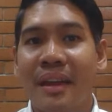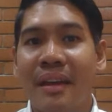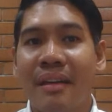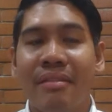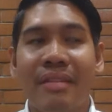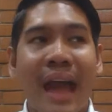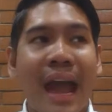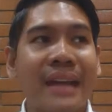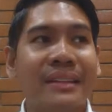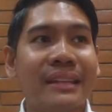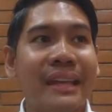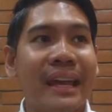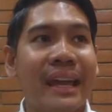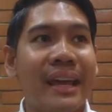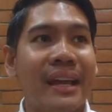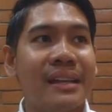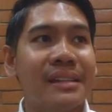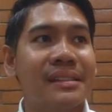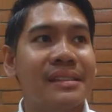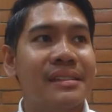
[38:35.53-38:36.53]
That
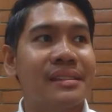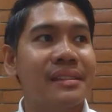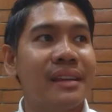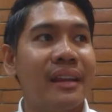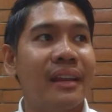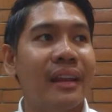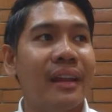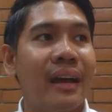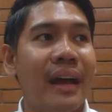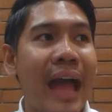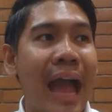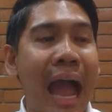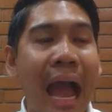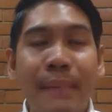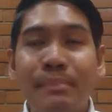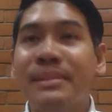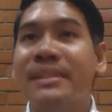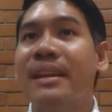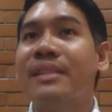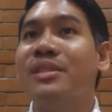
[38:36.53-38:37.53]
is
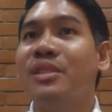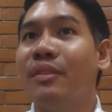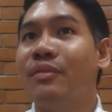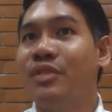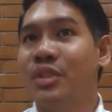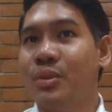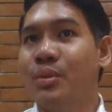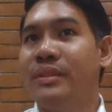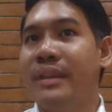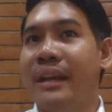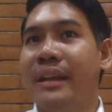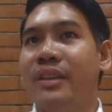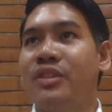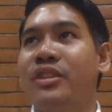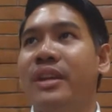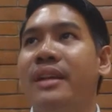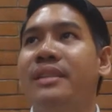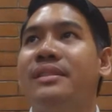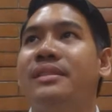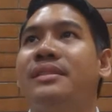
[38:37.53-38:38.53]
absence of due
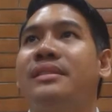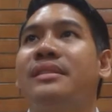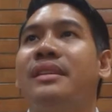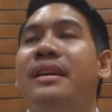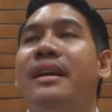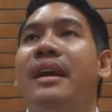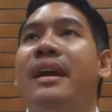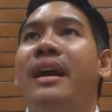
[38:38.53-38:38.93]
diligence.